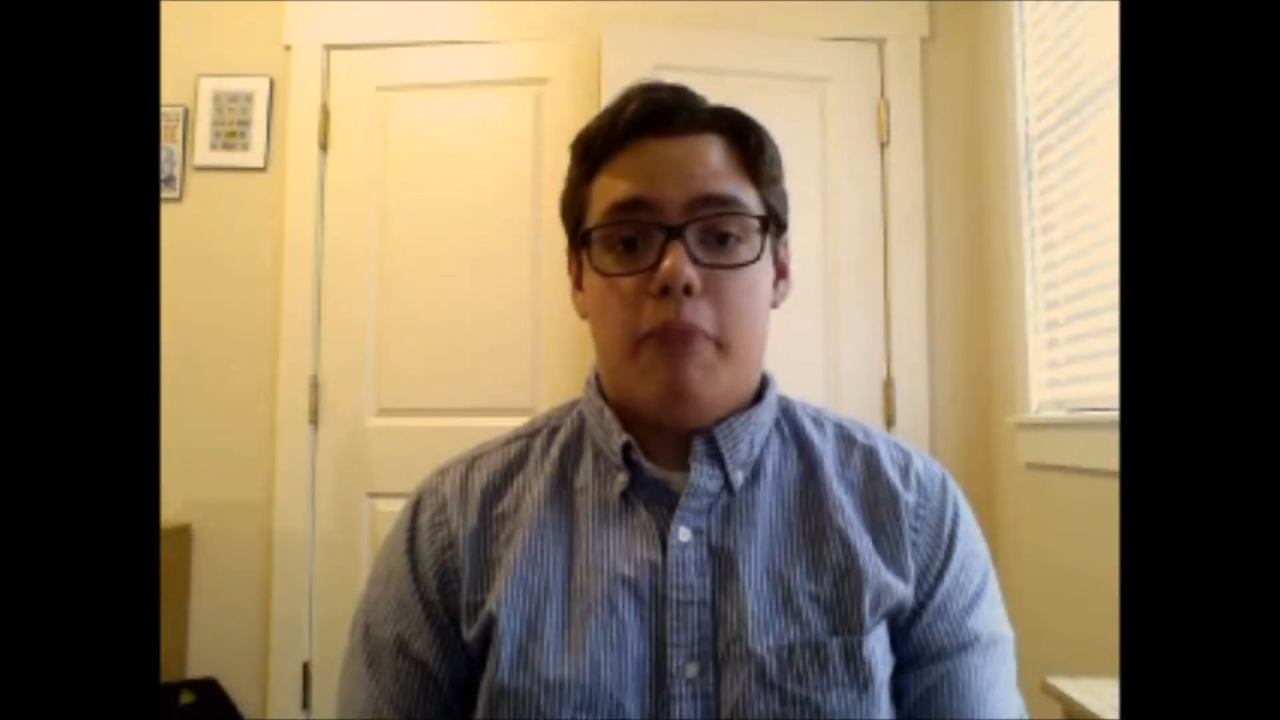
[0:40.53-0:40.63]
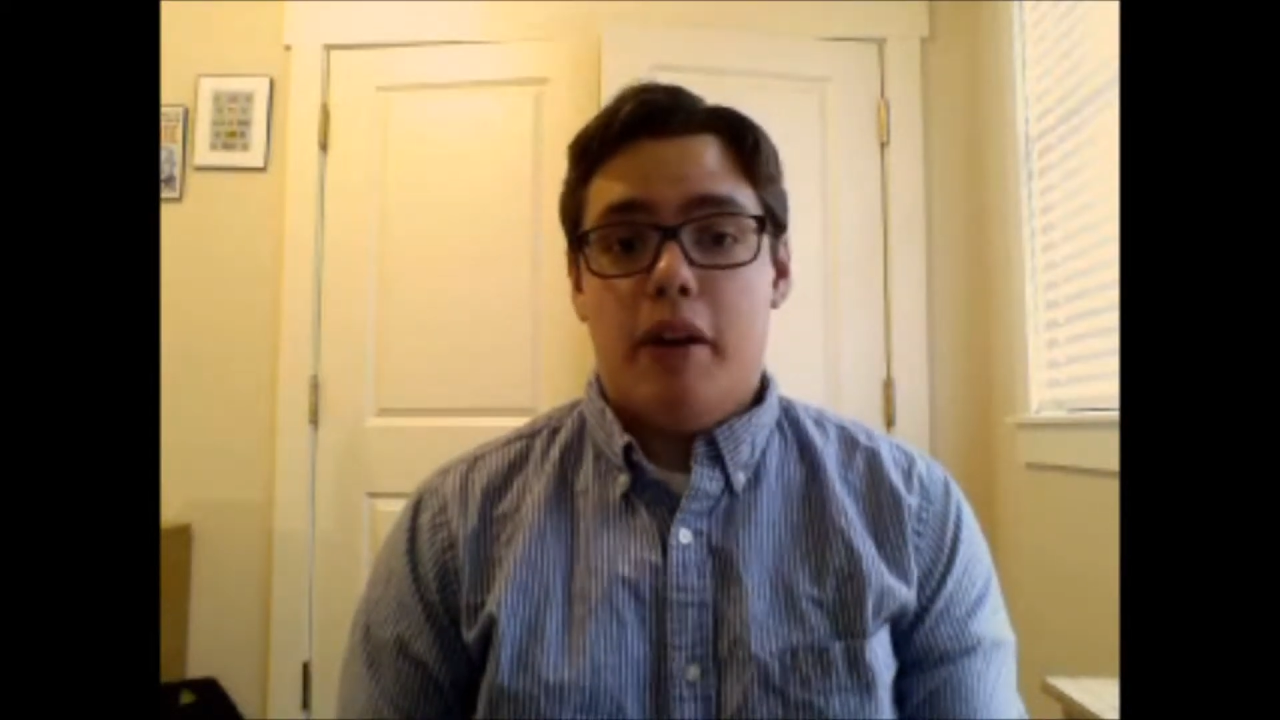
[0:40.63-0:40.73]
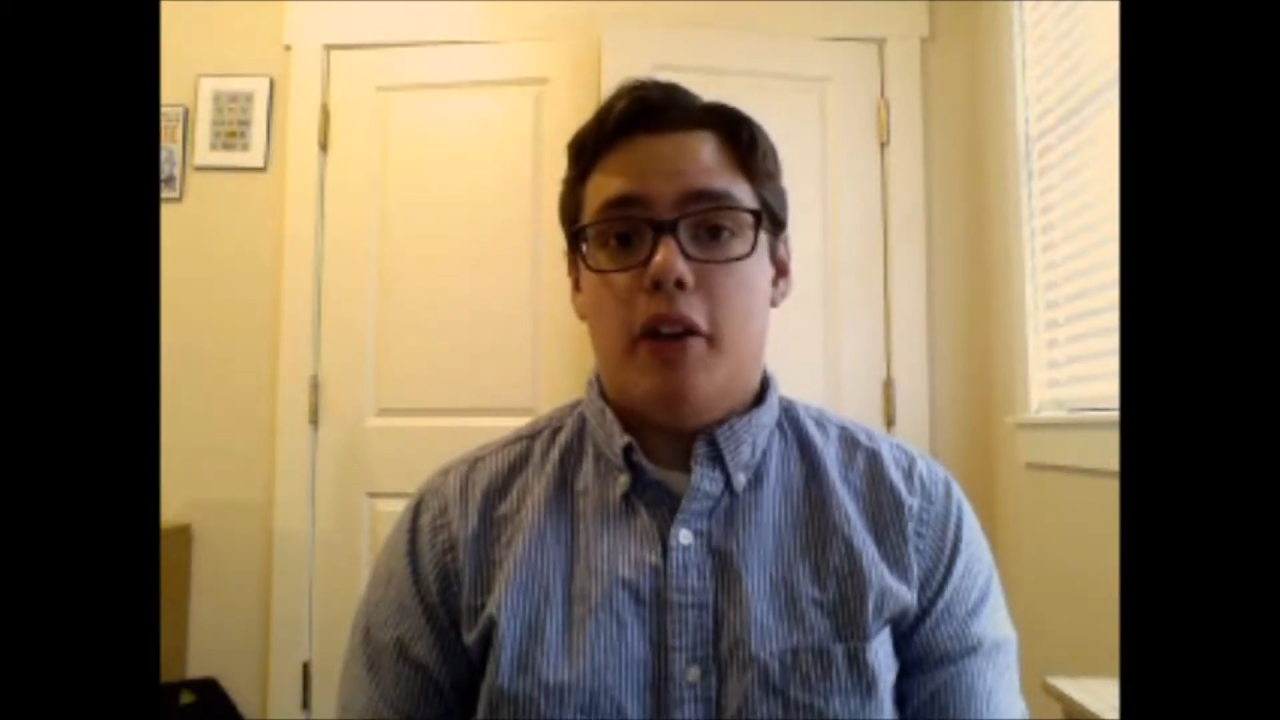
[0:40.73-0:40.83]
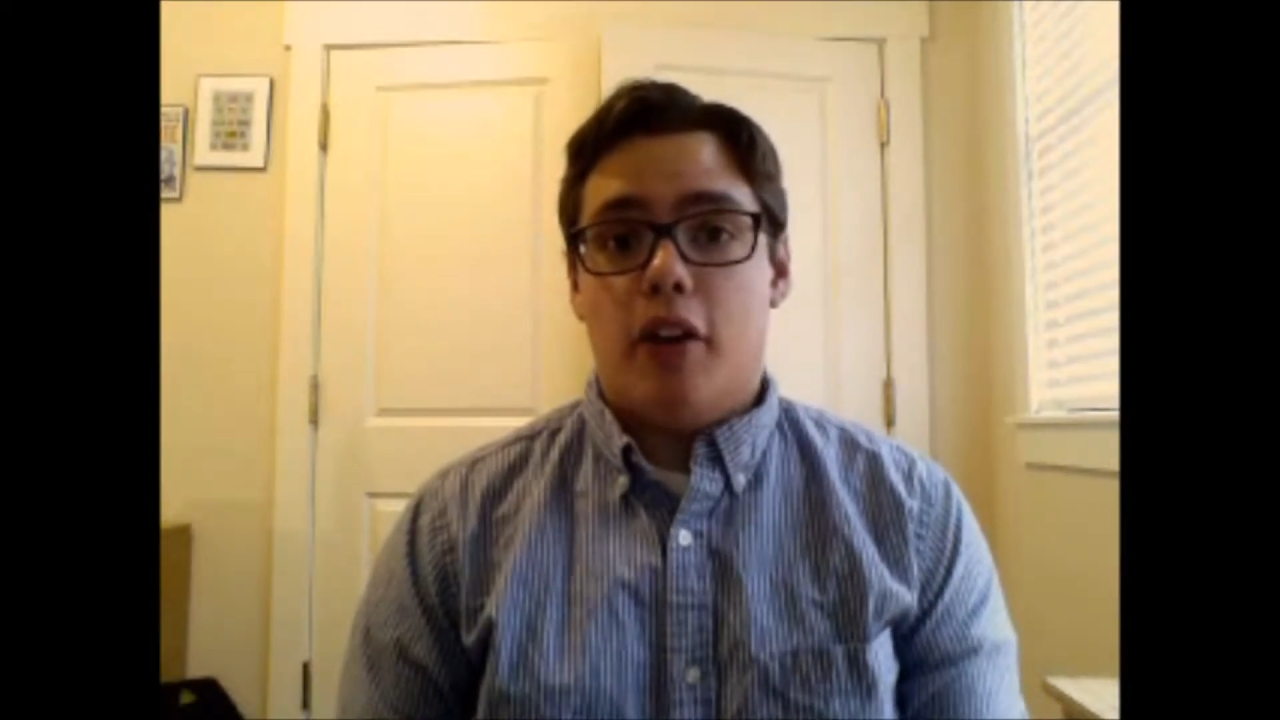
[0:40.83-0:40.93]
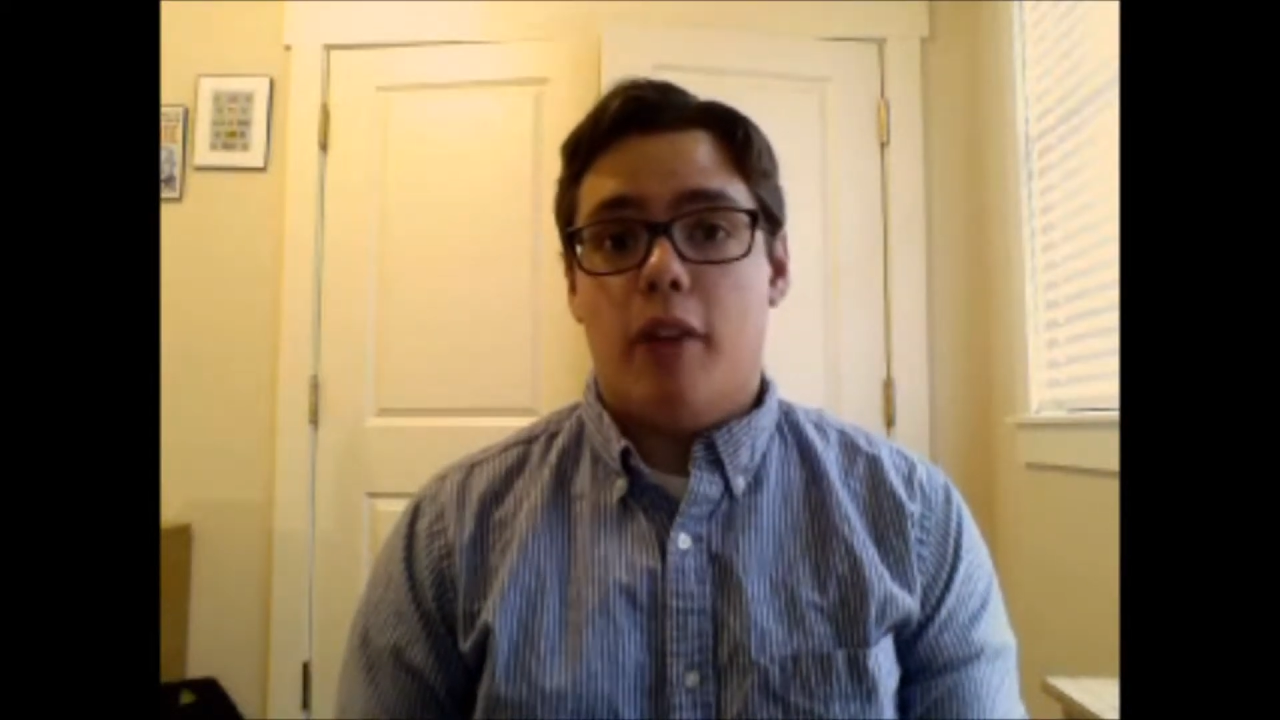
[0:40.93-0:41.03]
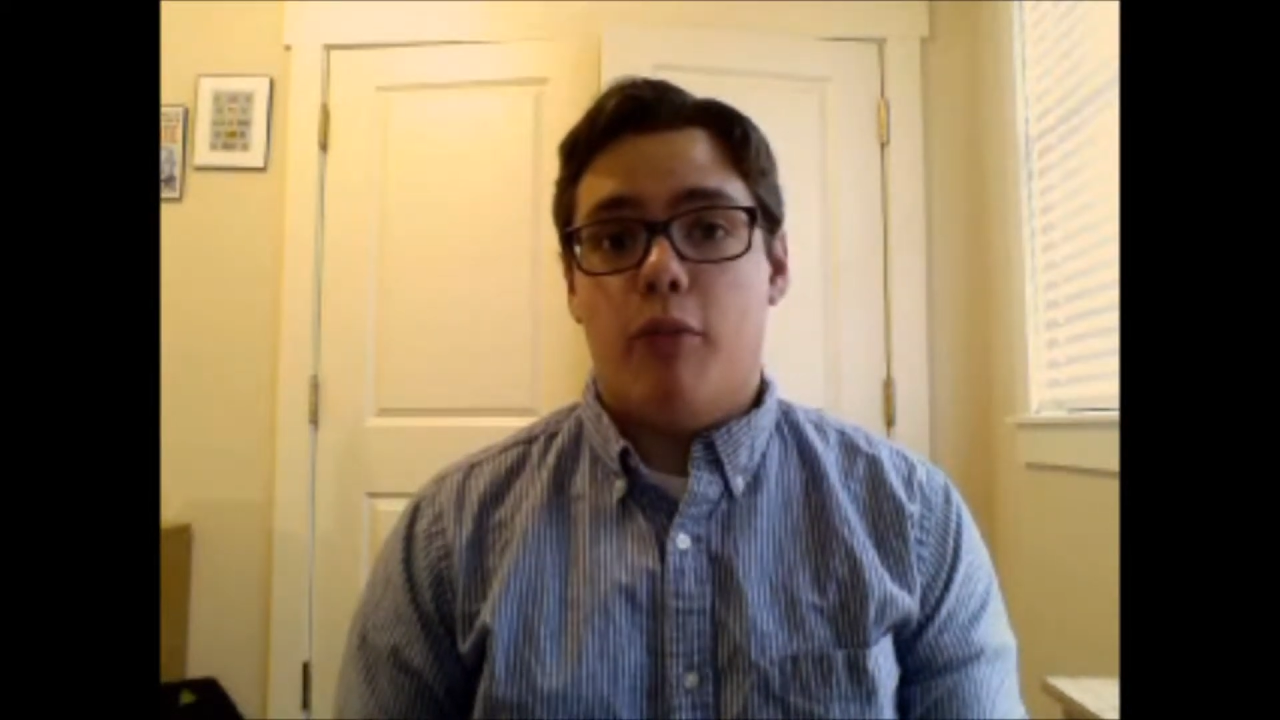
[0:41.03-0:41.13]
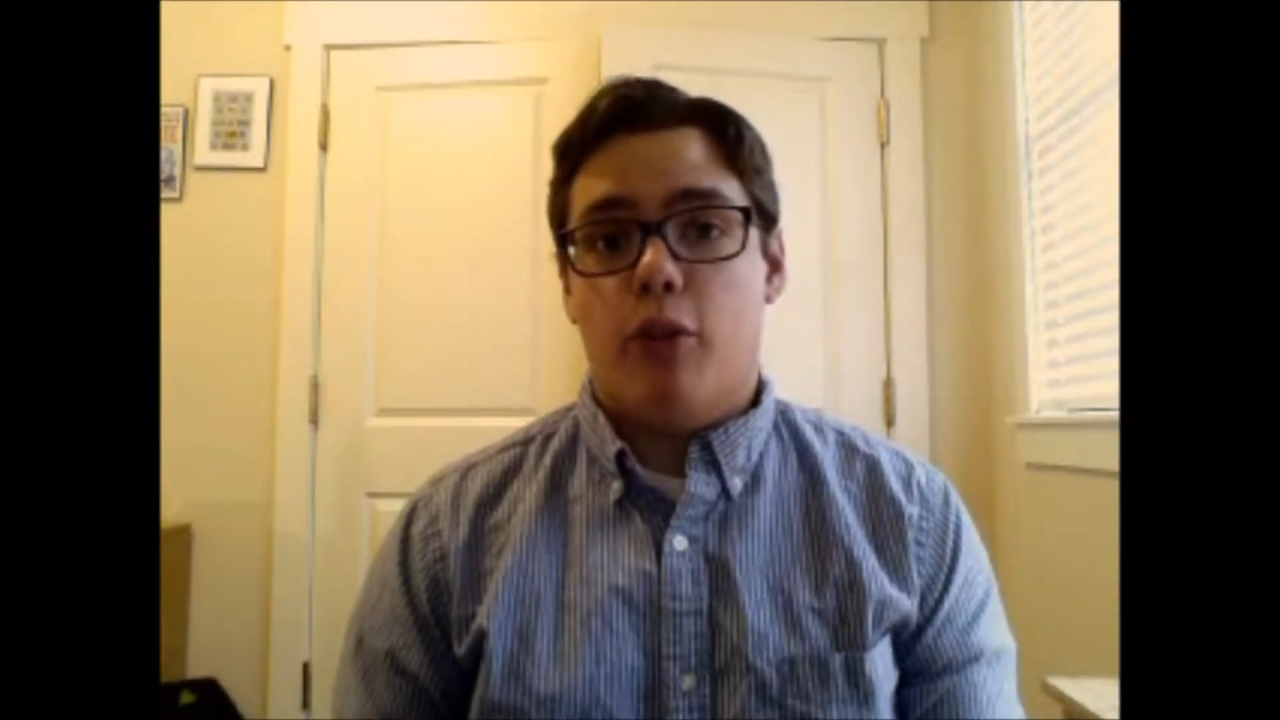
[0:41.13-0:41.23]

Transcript: bigger and